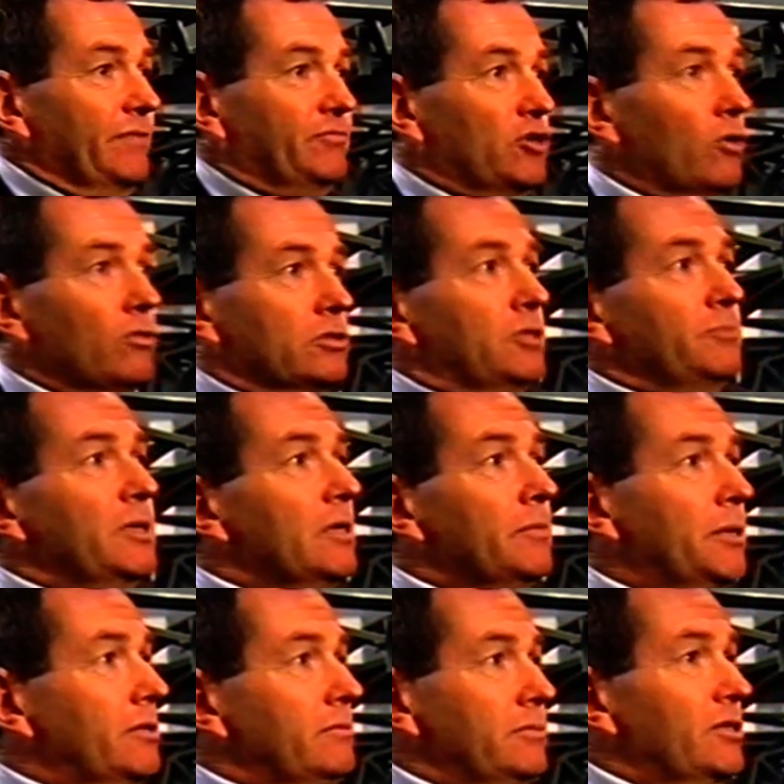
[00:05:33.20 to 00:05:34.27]
They've talked to me
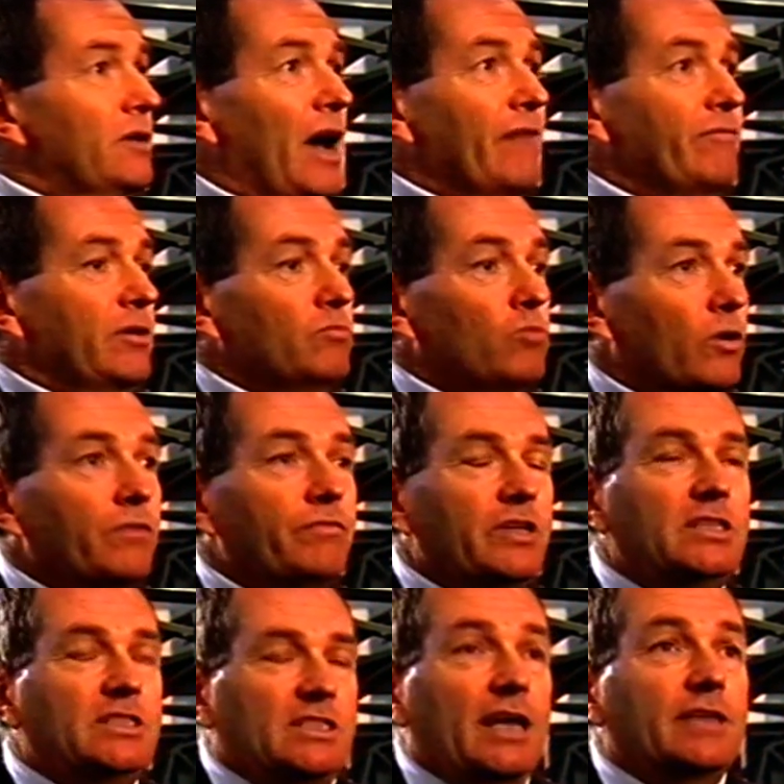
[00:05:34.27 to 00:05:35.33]
about, you know, having one of
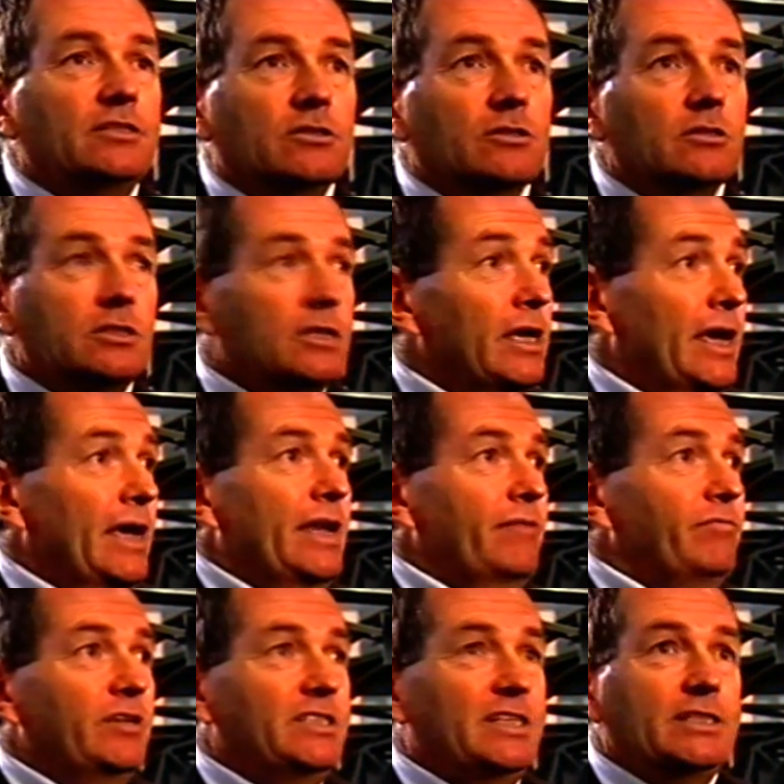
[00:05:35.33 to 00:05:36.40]
these centres in
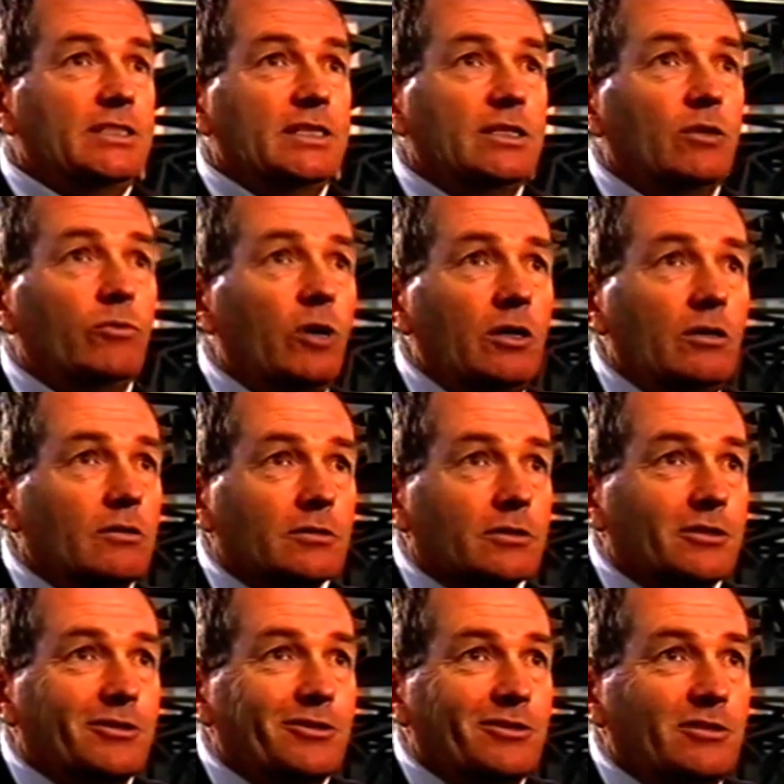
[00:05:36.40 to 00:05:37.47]
every city in the
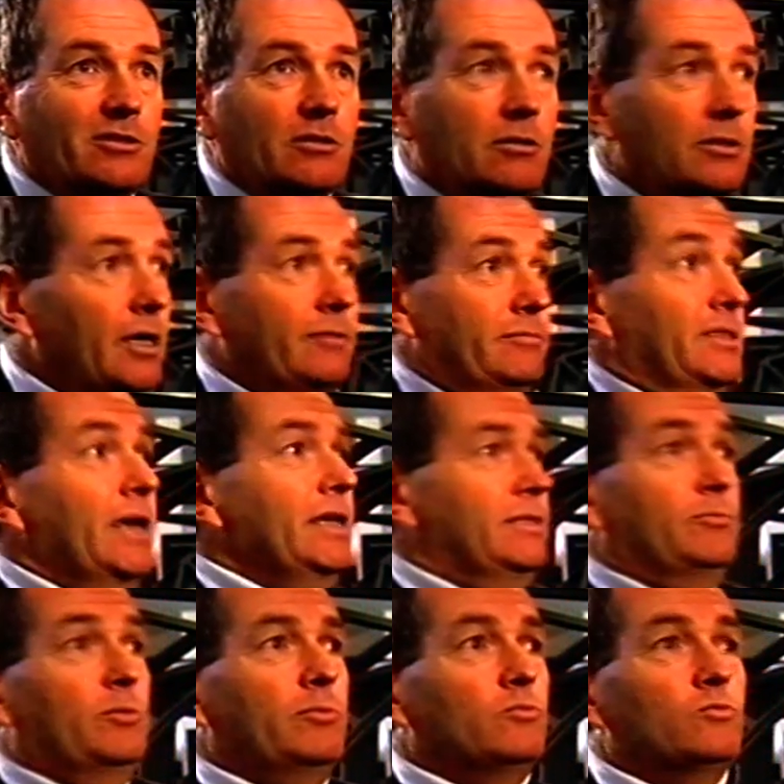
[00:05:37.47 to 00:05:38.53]
world. You know, now, yes,
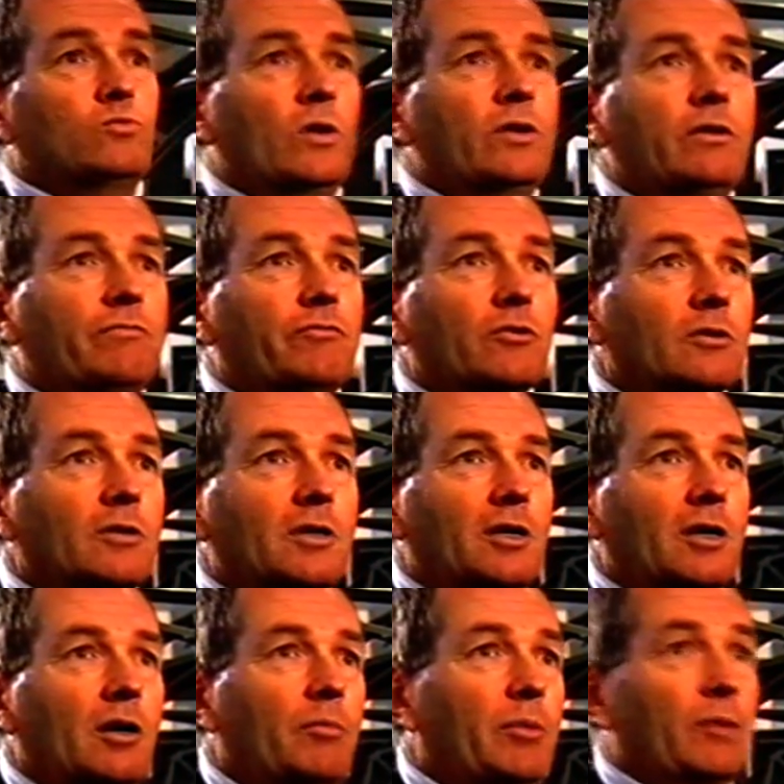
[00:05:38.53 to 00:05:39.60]
it would be wonderful,
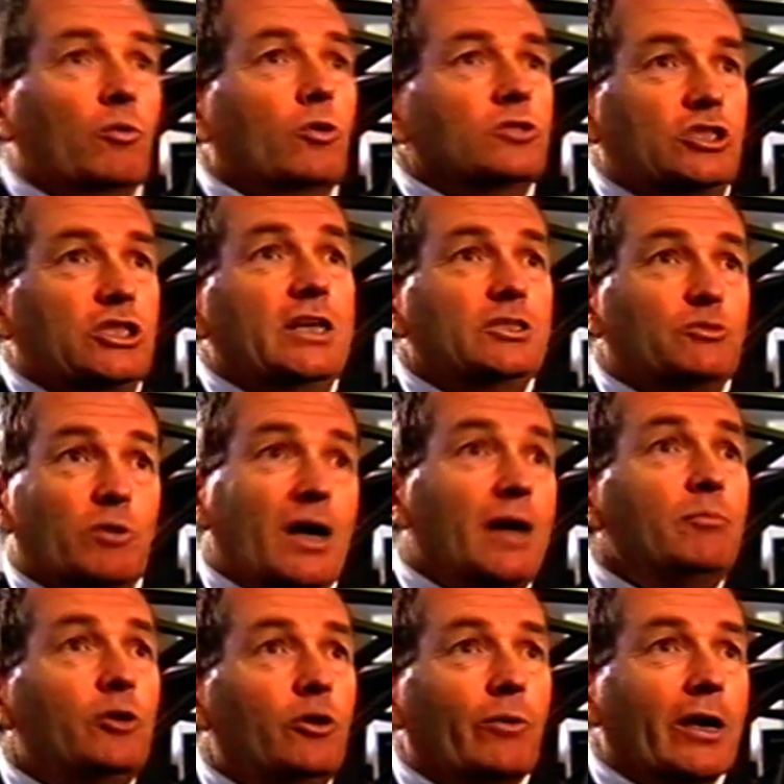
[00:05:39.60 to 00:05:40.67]
but it won't change what
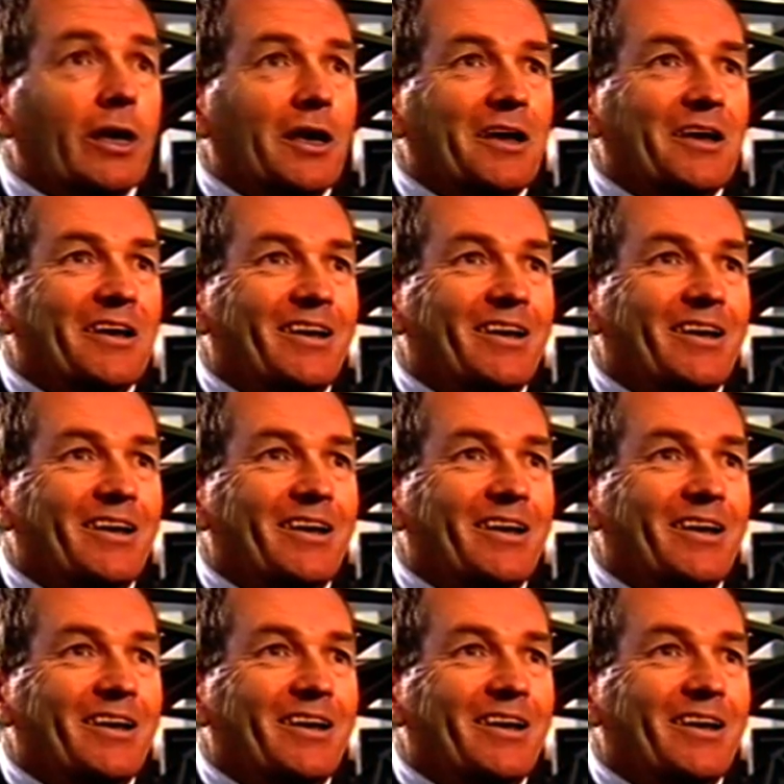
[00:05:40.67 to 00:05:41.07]
I'm doing.